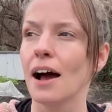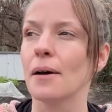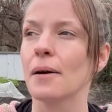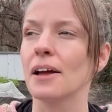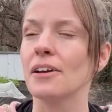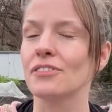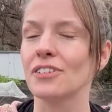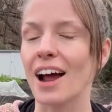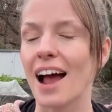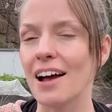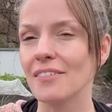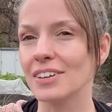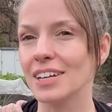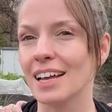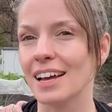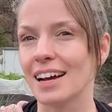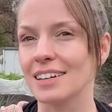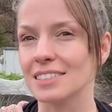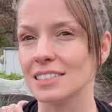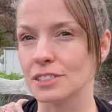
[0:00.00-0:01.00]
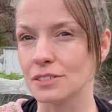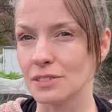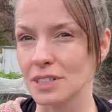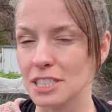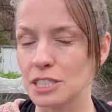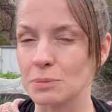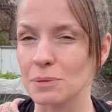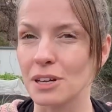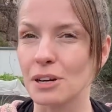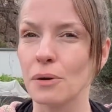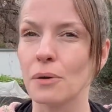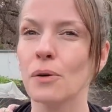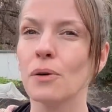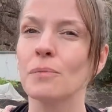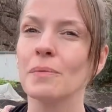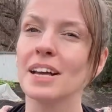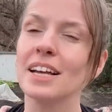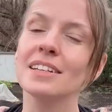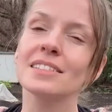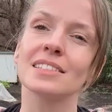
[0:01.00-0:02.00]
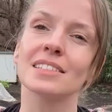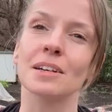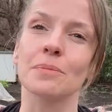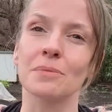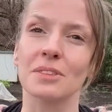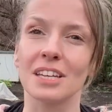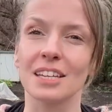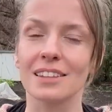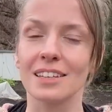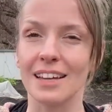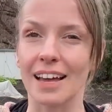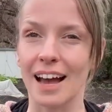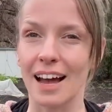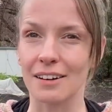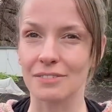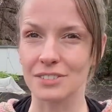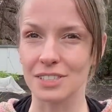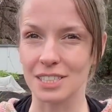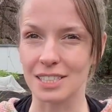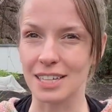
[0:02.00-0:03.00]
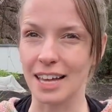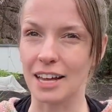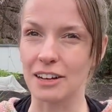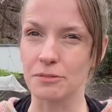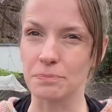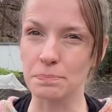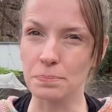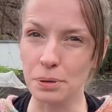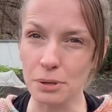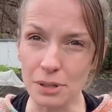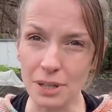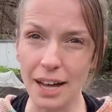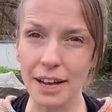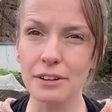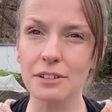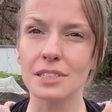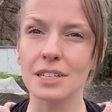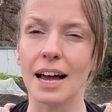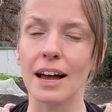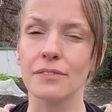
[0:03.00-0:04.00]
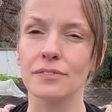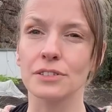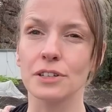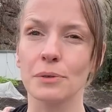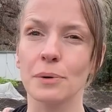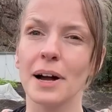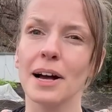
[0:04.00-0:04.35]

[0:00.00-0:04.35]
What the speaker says: If you're having it as an arrangement at home, it is something that you have to kind of pull out after a